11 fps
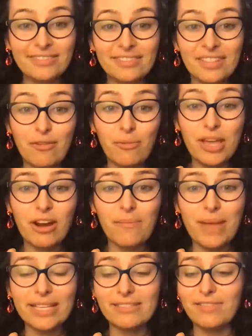If we are
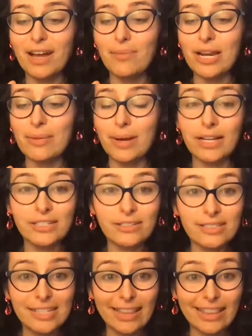massive vibrating
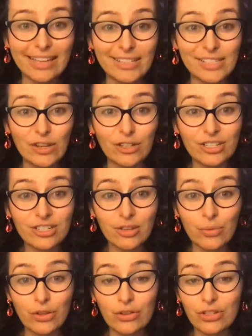particles, nothing is solid. So
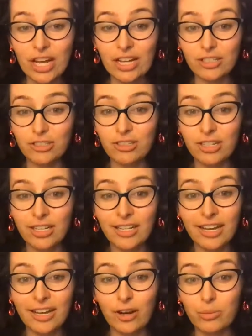when you touch
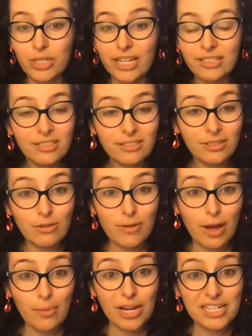an object, you
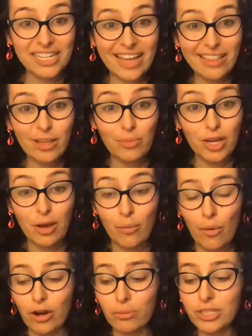vibrate together, you become
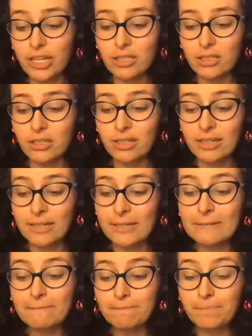one object.
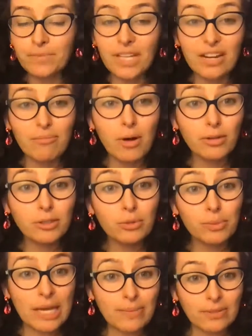And if multiple
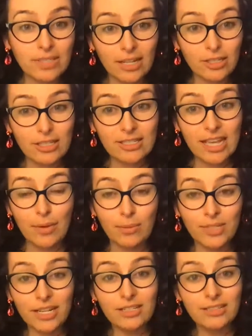people touch the same
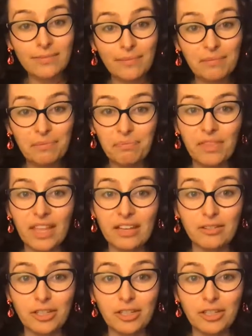object, then